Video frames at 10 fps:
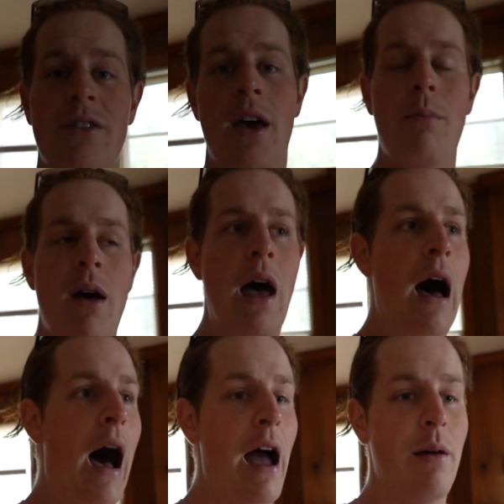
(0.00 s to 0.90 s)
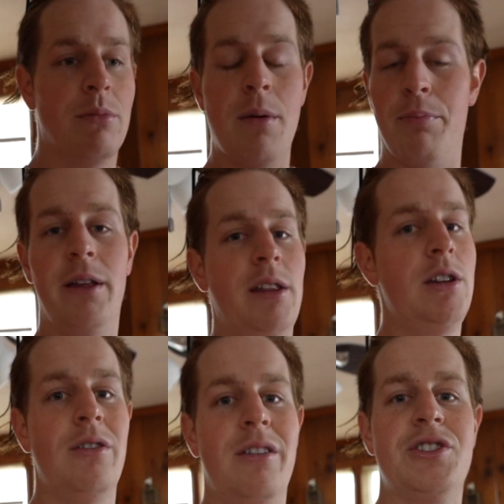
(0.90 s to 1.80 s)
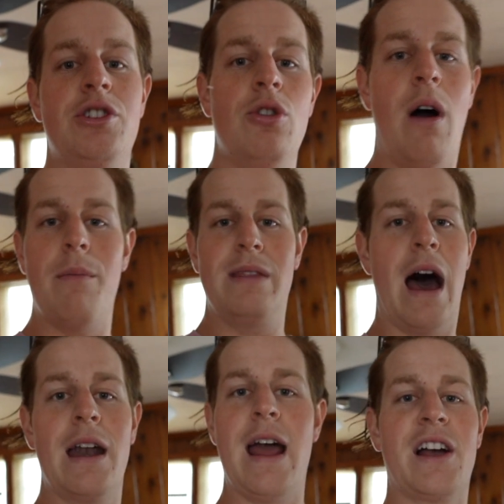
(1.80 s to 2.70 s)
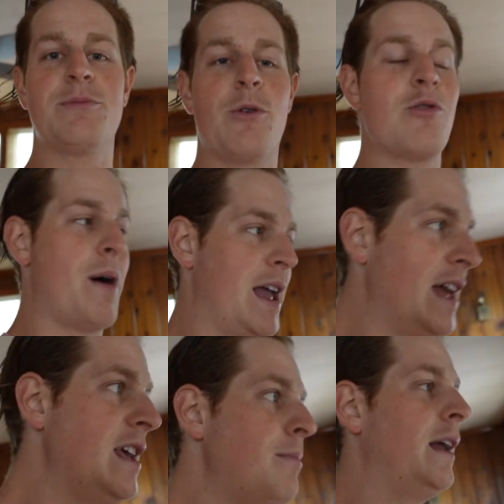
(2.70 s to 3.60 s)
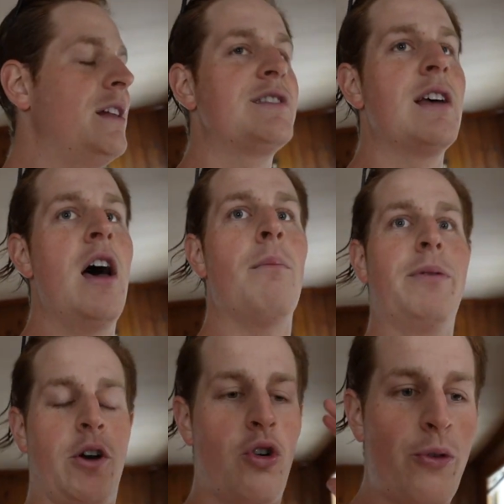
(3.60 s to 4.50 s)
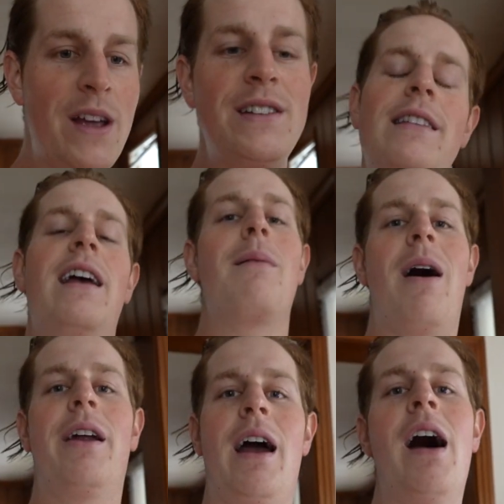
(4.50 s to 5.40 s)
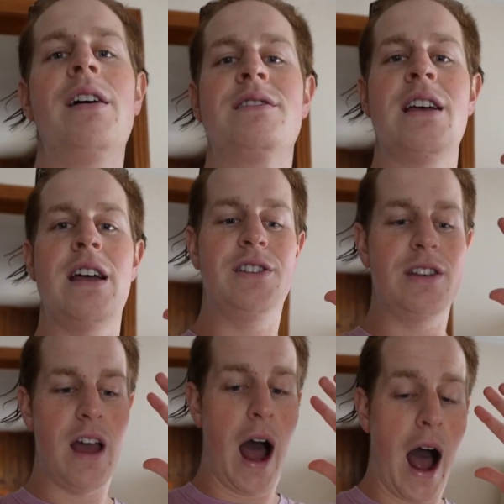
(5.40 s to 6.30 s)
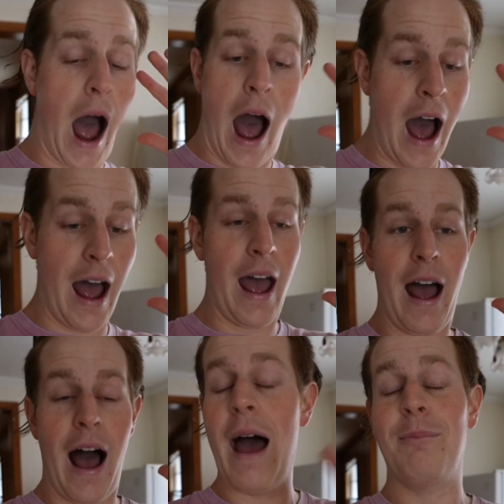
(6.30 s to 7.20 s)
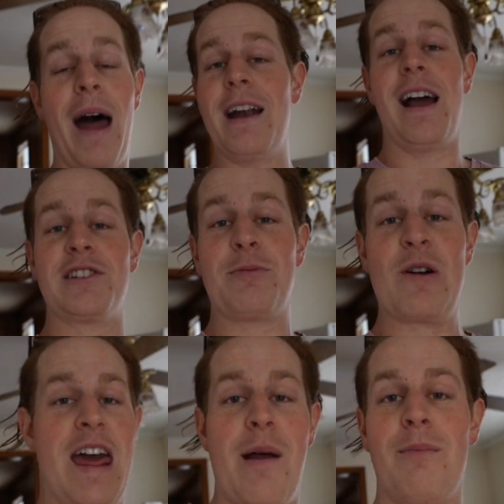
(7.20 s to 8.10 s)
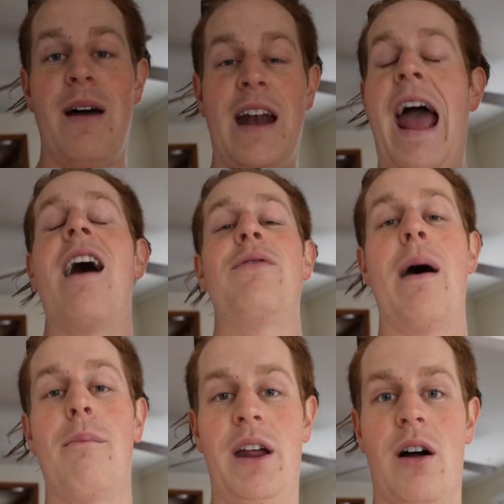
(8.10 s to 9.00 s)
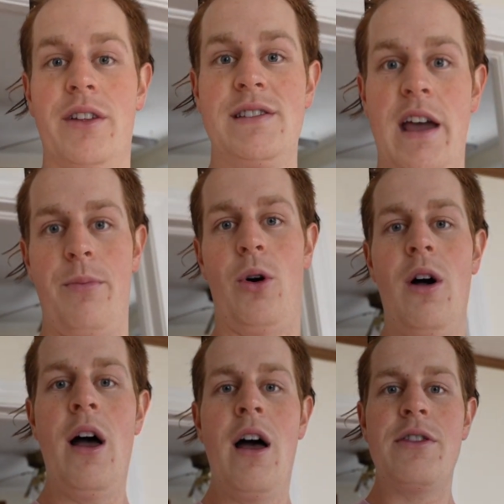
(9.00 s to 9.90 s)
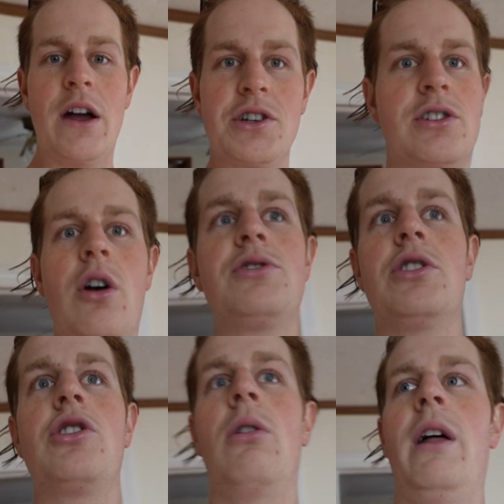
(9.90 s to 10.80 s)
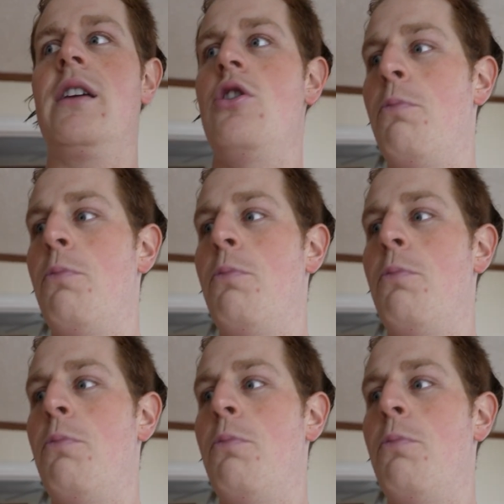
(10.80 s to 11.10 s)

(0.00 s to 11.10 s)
them. I am completely new to this too. I'm not an expert by any means, but the crazy thing about it, guys, is I'm not an expert and I have that money on the table. That just goes to show, like, you